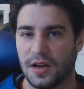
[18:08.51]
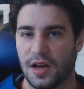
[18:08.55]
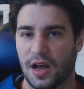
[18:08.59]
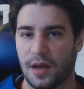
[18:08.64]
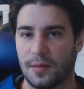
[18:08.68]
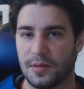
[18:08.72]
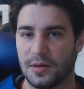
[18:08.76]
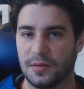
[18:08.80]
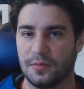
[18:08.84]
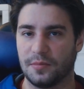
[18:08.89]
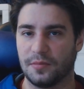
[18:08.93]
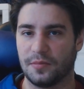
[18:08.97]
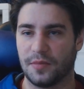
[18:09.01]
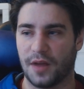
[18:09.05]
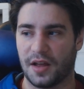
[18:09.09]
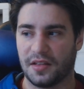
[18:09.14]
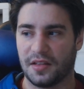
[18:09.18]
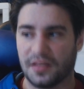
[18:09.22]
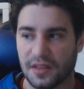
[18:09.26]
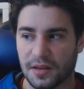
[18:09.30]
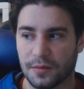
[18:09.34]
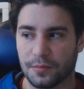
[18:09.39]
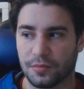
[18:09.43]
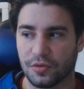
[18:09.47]
I mean, I
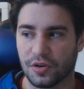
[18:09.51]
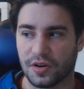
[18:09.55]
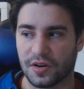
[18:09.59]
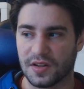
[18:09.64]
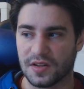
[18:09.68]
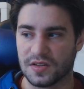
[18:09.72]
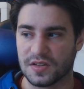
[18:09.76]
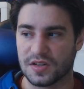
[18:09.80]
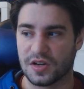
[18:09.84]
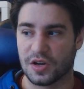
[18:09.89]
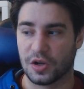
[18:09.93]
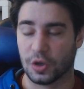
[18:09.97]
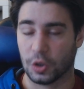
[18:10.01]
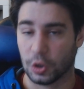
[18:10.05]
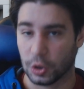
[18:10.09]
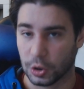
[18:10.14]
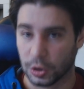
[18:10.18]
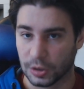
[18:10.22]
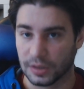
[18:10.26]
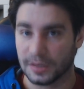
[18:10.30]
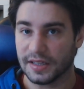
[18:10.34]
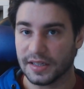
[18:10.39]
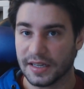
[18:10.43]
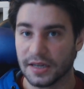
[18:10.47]
think Brook is
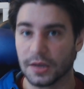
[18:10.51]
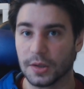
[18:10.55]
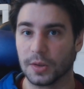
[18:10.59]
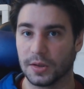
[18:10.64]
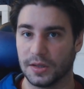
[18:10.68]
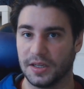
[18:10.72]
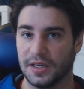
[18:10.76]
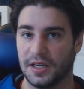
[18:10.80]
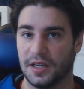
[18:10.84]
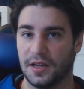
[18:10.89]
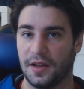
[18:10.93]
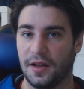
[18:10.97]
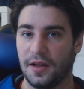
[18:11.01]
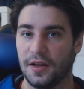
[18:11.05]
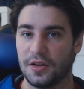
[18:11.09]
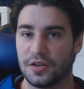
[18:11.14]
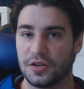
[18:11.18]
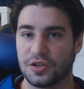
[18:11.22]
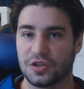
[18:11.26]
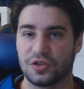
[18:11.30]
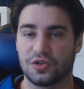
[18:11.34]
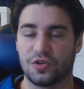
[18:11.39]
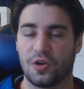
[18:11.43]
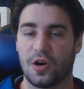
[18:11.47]
clearly
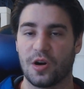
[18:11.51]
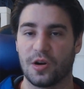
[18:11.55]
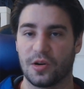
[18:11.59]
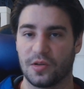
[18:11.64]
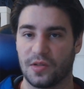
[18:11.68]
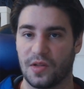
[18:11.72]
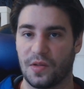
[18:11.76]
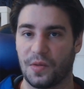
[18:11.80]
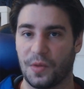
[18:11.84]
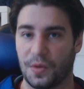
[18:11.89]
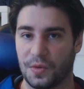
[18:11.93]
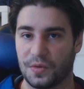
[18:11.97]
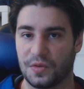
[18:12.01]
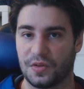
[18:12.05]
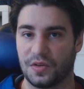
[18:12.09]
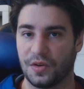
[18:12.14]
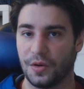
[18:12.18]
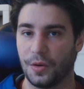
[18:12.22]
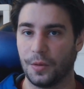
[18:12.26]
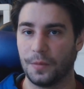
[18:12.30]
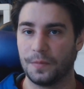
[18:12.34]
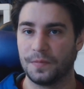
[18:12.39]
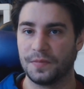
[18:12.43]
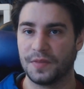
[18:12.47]
stronger than those
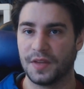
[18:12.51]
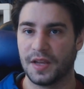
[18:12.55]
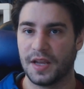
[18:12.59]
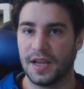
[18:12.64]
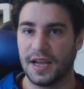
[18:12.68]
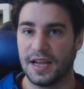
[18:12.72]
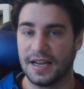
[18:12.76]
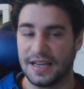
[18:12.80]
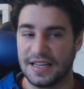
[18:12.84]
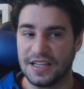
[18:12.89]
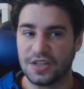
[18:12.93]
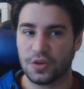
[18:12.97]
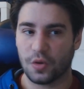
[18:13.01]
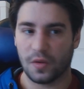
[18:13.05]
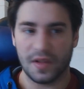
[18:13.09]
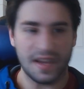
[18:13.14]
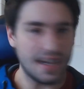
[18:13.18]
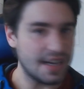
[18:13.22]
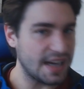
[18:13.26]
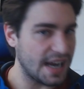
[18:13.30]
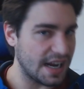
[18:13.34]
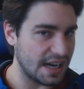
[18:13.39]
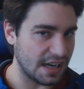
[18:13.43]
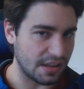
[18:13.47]
two, and he's
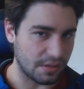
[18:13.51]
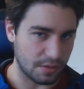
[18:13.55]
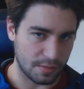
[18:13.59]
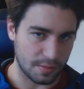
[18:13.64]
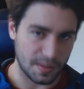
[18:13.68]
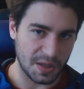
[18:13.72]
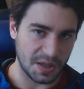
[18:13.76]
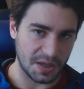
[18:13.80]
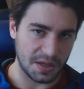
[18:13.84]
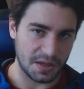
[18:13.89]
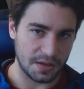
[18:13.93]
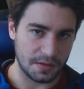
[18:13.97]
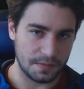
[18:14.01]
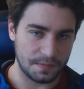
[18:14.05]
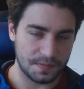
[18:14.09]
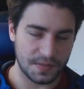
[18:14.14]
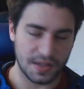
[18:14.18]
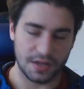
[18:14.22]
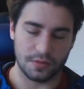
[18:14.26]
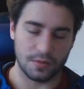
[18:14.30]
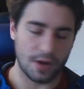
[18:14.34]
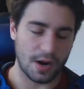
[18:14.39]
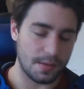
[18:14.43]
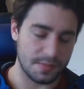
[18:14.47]
only at 83 million,
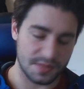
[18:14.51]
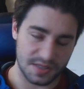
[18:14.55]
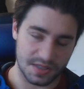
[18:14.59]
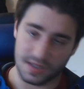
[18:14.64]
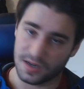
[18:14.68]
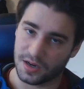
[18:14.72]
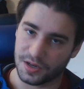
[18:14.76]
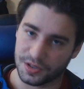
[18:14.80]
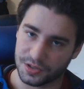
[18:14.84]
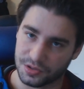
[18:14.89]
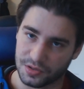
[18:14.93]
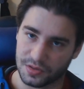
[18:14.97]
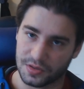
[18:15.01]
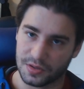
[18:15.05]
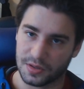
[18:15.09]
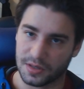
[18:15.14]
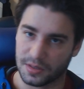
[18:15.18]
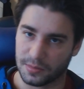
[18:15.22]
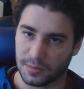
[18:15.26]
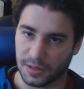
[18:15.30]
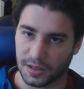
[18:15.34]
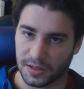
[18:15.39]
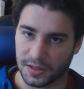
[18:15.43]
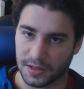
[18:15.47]
and Robin's at
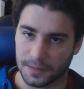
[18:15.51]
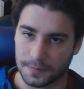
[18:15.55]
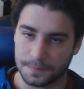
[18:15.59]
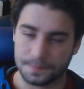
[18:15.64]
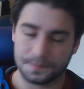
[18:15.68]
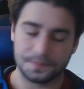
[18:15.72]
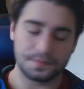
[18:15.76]
130 million.